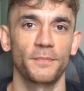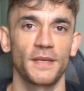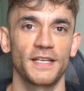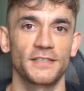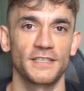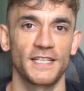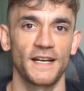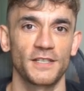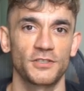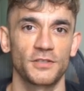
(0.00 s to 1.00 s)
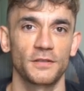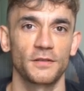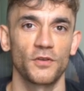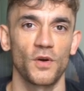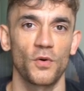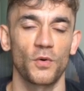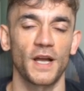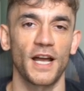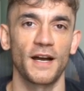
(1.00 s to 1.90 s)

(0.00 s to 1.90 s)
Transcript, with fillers: But here's the catch not all